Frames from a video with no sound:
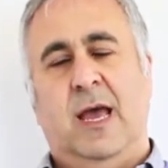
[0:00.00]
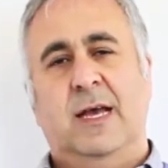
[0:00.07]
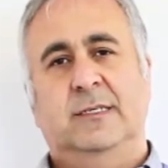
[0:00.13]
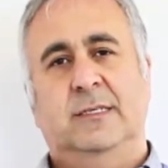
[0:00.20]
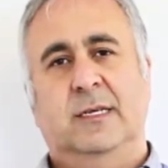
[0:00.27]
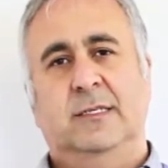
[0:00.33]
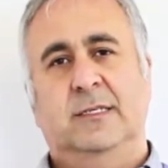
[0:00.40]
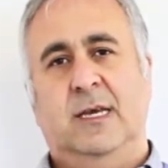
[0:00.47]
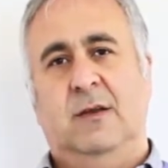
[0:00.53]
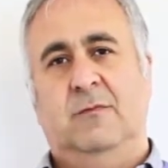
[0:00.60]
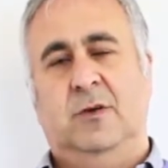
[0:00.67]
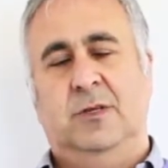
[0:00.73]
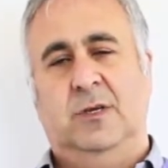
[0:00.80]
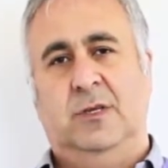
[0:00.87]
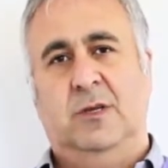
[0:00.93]
assets and
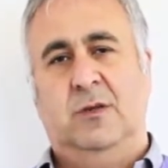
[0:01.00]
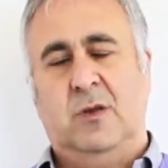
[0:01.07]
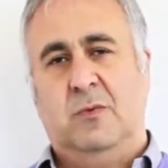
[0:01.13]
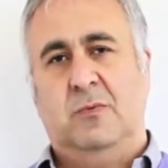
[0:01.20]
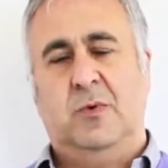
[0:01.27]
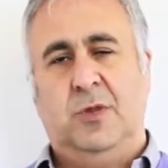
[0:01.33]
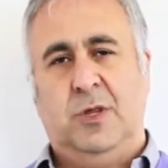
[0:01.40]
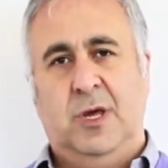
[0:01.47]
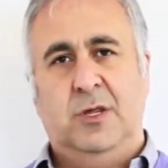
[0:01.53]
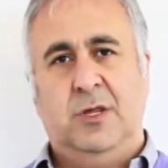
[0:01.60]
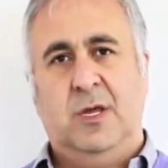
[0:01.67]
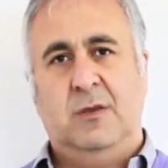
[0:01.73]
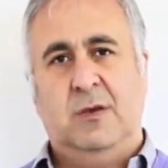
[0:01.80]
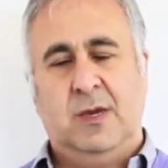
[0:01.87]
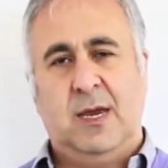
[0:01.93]
what are the
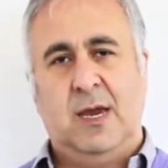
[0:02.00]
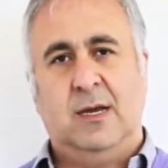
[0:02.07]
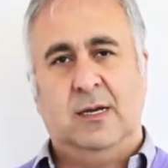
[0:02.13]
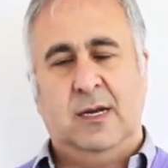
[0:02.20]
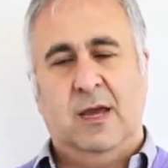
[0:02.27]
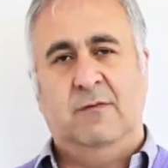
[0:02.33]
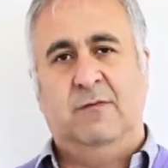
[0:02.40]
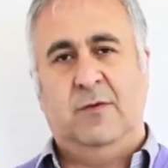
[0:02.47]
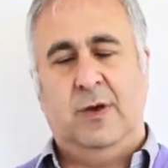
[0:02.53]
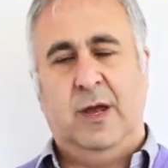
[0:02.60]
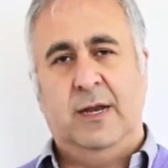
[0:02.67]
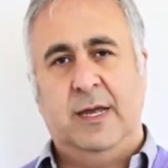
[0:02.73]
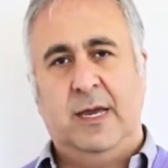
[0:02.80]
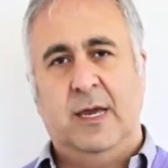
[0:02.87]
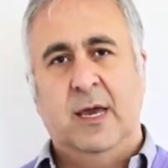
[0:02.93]
depreciation you can claim for
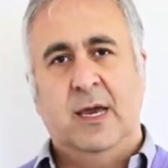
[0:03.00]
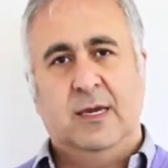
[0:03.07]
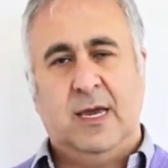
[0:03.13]
any